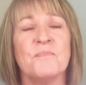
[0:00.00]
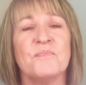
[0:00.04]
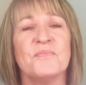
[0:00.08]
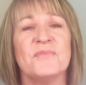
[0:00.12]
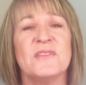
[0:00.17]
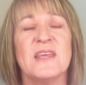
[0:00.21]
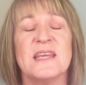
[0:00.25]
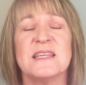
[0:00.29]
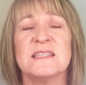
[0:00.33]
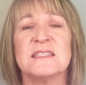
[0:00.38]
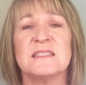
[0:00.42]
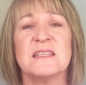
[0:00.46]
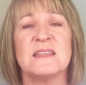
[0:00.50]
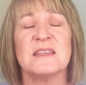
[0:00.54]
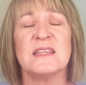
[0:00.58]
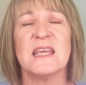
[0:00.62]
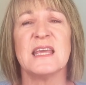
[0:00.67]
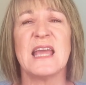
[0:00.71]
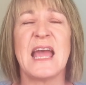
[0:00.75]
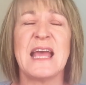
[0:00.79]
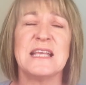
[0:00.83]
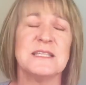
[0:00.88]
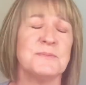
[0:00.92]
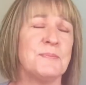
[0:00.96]

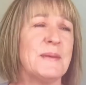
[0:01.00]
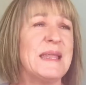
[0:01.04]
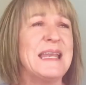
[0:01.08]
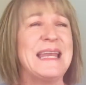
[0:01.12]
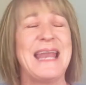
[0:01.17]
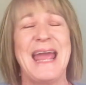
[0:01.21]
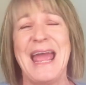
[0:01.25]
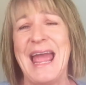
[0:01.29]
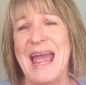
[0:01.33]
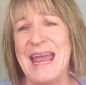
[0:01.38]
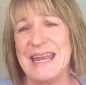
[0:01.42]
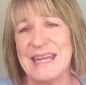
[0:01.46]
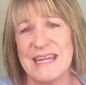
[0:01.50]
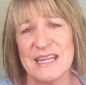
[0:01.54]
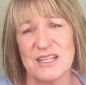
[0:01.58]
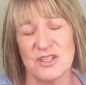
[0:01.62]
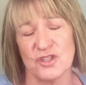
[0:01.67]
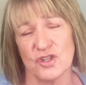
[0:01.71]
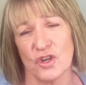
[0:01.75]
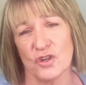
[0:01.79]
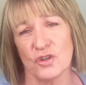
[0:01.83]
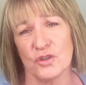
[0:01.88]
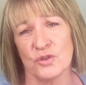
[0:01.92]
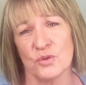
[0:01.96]
There has been
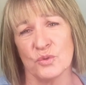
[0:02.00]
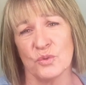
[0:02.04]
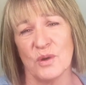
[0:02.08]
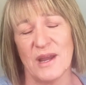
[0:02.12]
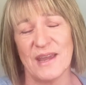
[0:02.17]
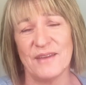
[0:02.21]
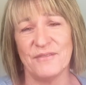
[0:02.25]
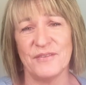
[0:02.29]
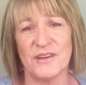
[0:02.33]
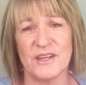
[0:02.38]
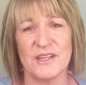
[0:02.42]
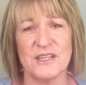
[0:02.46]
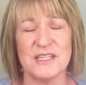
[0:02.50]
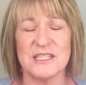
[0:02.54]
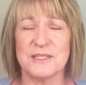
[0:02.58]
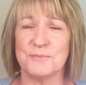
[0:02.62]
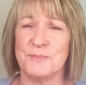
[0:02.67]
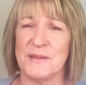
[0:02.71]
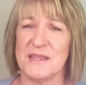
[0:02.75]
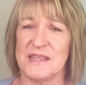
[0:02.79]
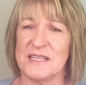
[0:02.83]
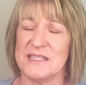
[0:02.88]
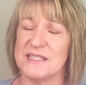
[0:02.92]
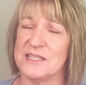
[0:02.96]
anecdotal evidence,
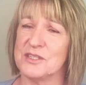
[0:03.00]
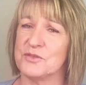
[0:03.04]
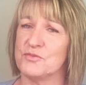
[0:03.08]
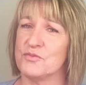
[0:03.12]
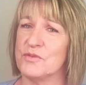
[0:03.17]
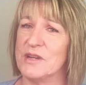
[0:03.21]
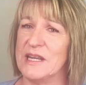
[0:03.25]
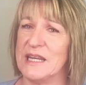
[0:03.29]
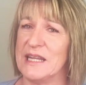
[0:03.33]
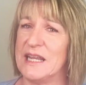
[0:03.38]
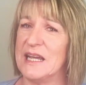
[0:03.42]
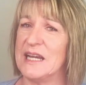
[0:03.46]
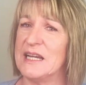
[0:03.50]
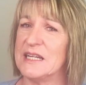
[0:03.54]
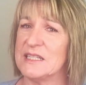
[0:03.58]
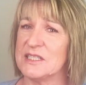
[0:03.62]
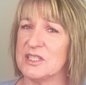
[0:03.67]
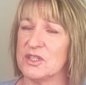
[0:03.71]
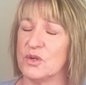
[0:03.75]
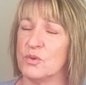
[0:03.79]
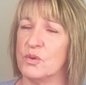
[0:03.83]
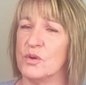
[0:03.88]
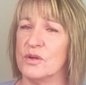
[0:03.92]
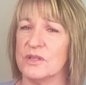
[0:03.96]
but this is really hard
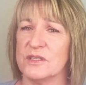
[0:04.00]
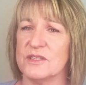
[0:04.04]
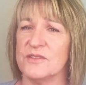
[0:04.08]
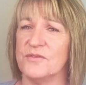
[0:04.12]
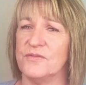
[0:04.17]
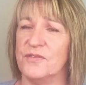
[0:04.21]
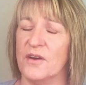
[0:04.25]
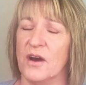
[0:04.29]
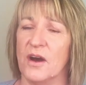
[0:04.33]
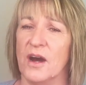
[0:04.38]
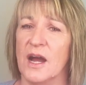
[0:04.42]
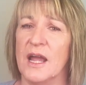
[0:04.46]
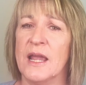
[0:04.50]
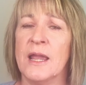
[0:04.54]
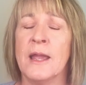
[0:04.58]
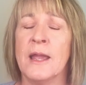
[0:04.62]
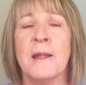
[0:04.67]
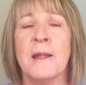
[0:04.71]
to quantify.